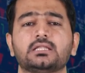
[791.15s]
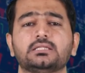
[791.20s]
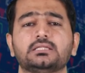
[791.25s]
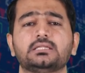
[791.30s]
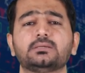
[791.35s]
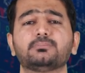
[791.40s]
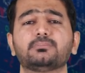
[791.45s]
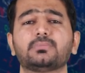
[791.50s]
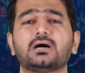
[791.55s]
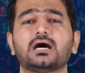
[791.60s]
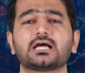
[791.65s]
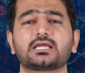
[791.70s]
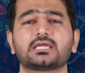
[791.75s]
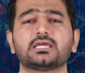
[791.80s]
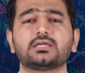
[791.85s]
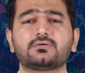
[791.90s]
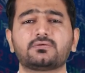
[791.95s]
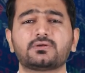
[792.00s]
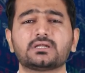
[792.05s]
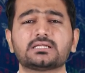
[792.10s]
The
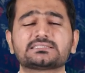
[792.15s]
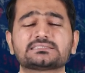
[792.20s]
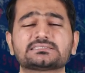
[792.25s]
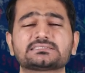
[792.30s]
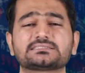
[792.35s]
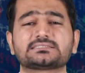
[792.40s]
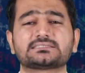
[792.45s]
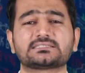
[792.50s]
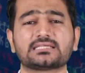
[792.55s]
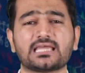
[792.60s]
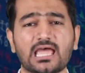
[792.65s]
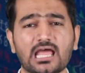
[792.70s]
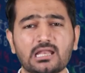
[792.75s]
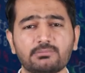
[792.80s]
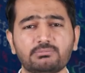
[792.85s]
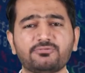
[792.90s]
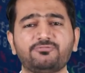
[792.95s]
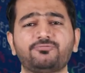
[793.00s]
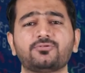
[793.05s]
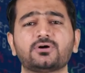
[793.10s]
market risk
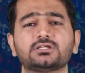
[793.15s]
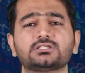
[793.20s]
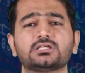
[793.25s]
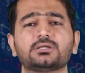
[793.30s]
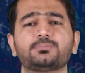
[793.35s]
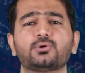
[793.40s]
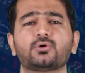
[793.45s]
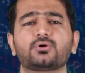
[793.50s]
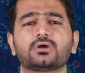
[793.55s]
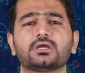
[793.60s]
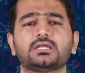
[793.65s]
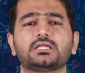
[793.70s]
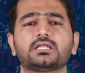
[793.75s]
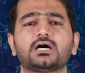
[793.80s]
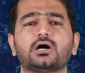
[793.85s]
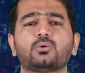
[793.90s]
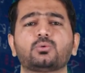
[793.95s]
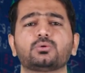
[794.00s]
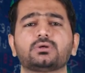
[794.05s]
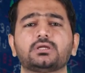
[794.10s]
can be further broken
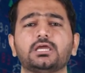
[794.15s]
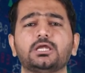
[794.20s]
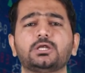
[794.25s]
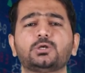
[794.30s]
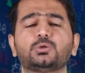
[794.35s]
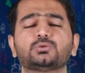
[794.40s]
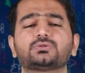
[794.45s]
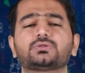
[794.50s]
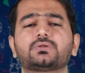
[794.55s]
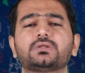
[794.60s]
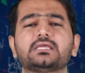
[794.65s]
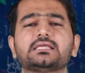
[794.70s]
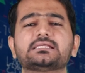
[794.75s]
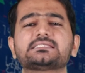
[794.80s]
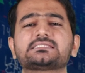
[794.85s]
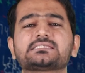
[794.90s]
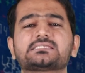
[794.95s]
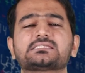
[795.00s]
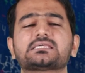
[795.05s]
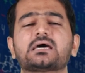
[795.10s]
down into 3
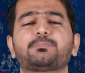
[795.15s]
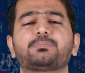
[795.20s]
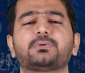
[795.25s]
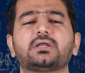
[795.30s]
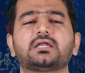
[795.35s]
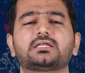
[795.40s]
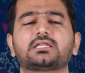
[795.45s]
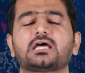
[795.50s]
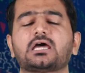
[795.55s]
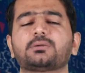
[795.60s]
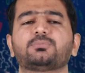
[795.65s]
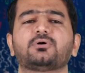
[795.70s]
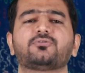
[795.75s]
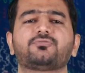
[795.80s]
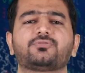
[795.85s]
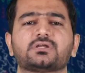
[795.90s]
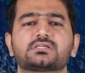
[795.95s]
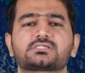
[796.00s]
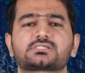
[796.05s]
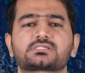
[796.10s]
separate types
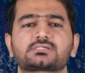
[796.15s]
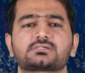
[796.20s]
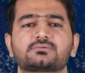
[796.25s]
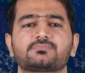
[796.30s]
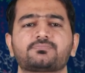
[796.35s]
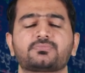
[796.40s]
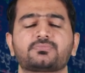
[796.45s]
of risk.